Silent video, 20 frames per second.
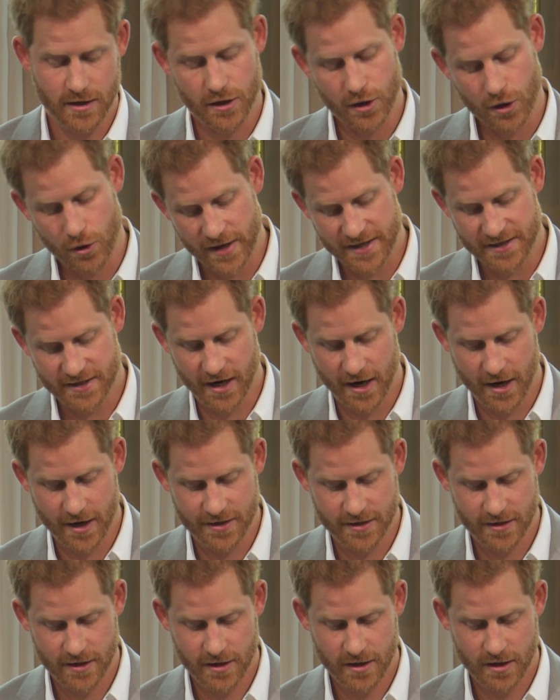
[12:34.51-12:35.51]
who in
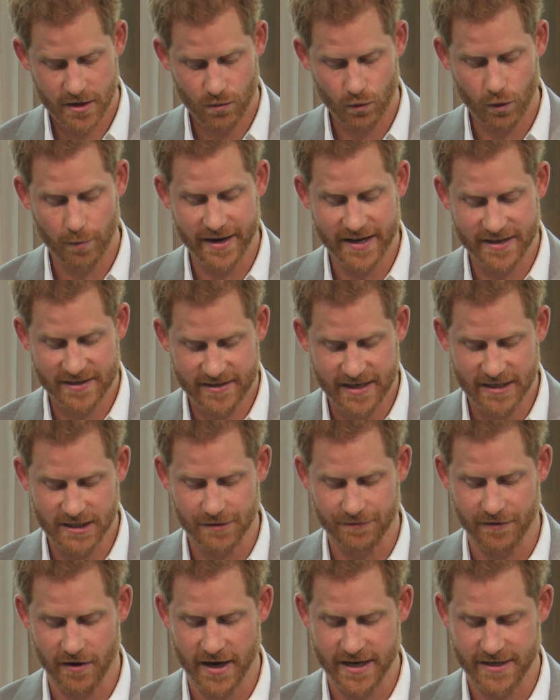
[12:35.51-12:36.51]
turn will be
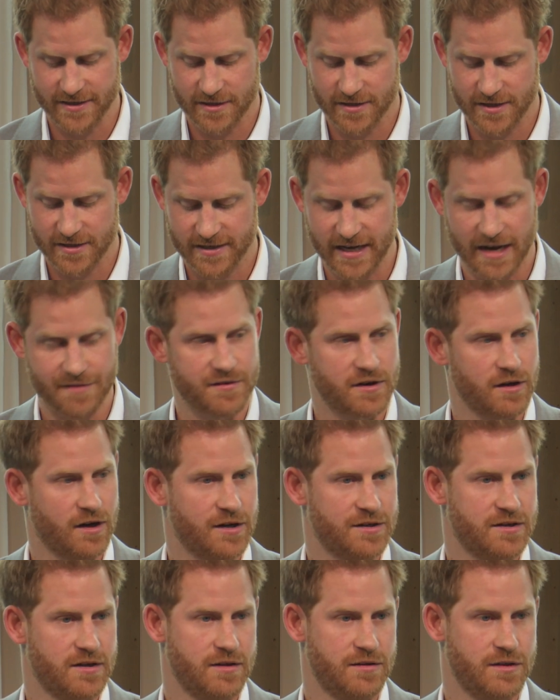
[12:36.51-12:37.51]
incentivized to
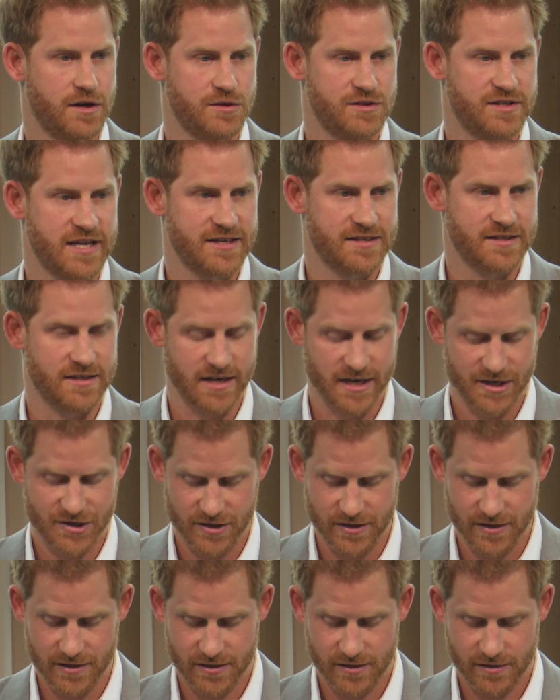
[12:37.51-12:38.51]
safeguard those
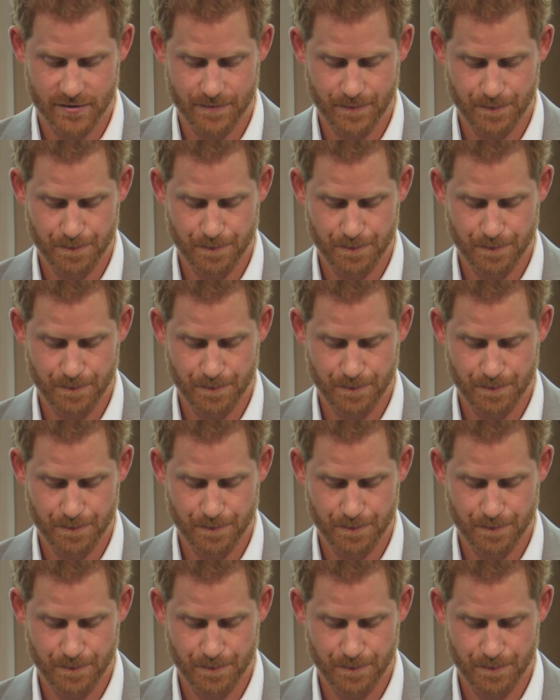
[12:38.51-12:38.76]
destinations.